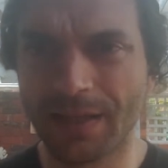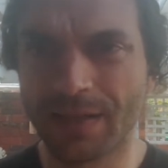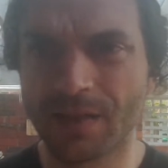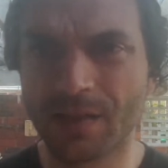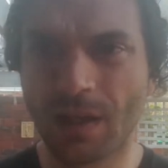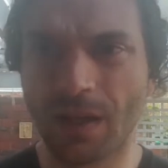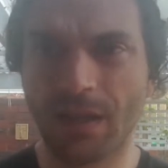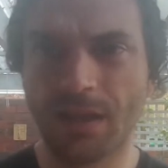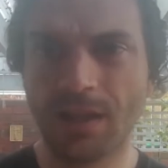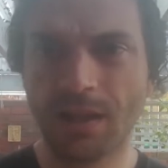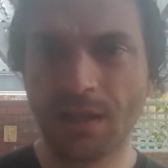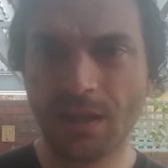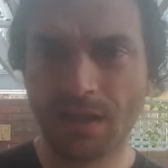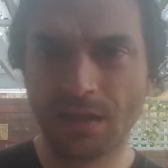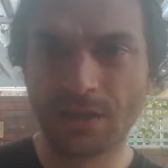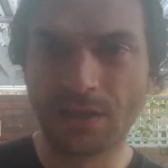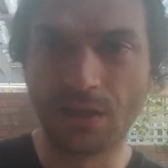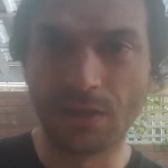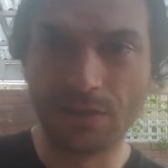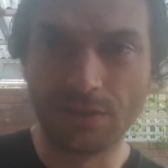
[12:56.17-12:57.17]
So
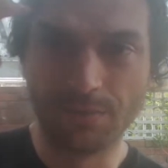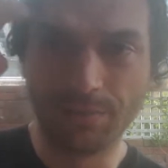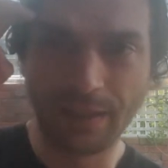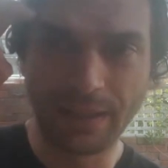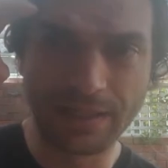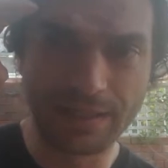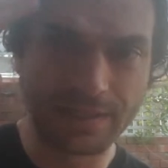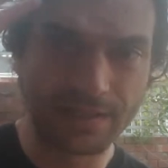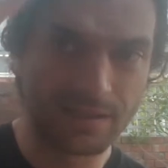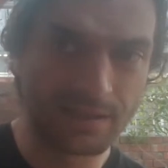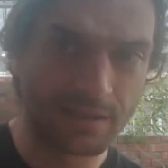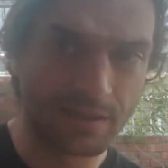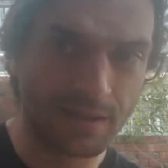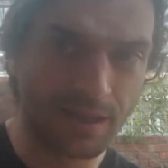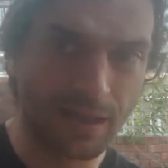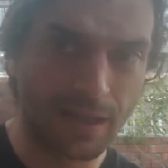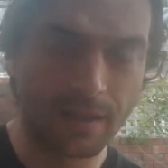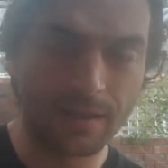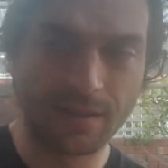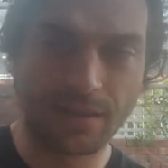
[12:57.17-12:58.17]
cool, peace,
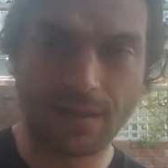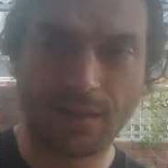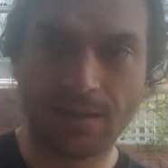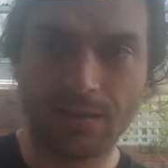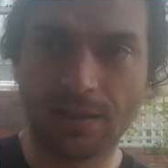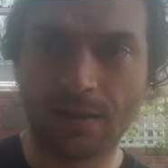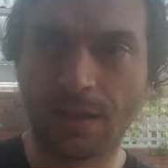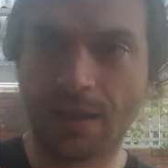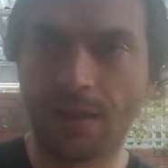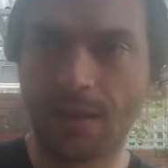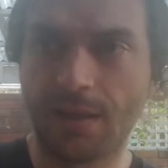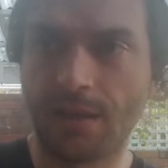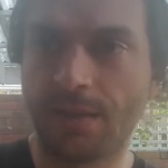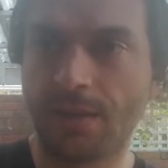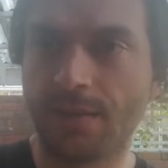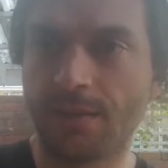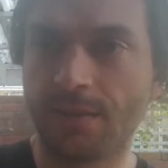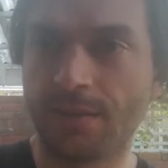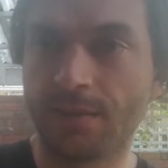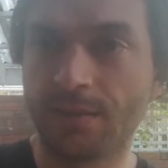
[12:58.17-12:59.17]
and I'll
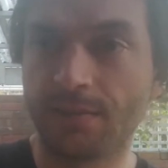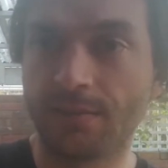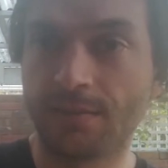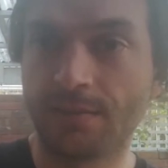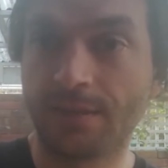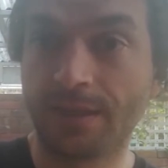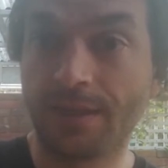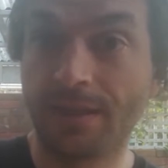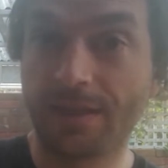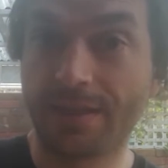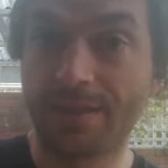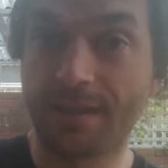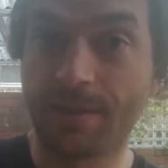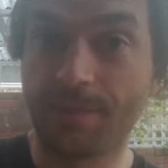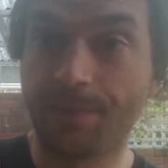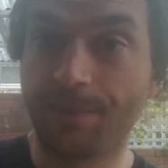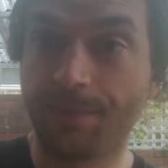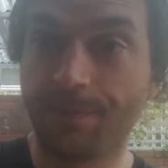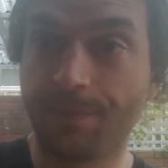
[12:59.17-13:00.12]
see you next time.